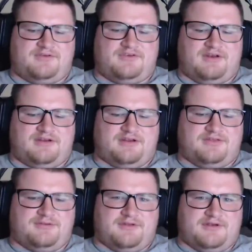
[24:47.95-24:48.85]
seen it done
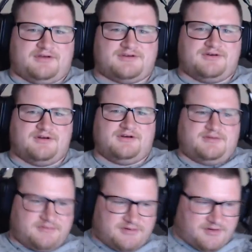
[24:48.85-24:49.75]
through the extruder
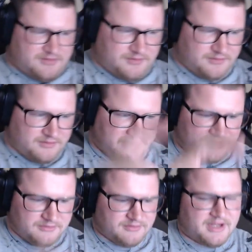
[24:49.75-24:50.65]
or through
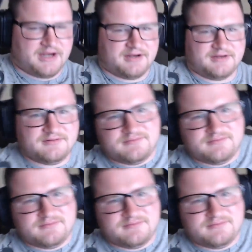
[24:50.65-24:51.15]
the hot end.